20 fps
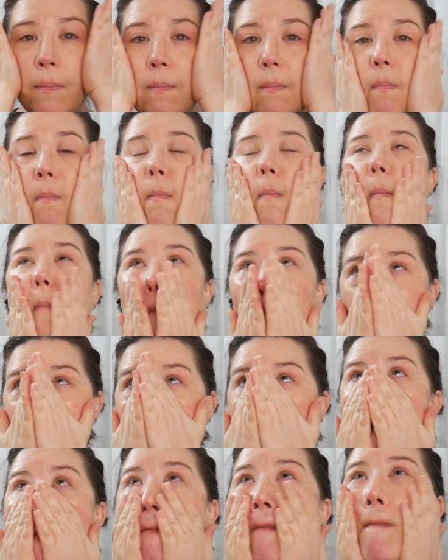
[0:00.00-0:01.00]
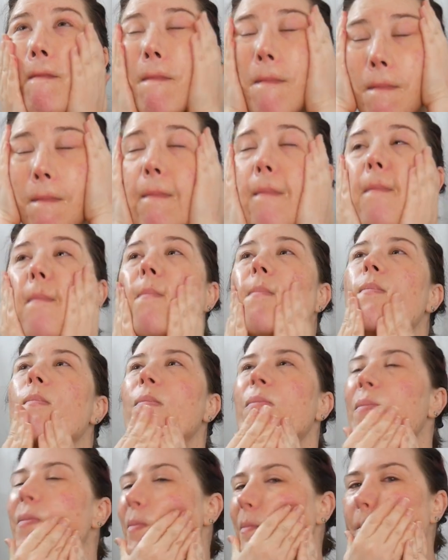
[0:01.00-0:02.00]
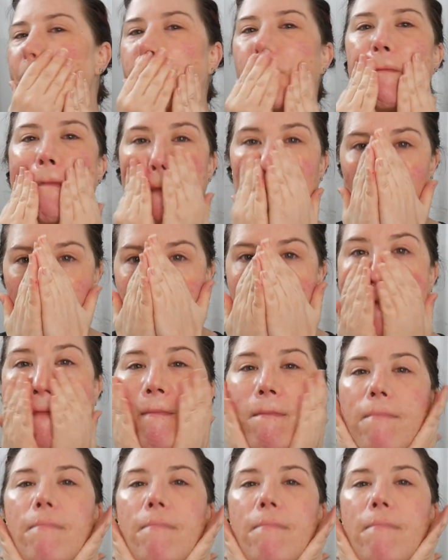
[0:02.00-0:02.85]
(no one is talking)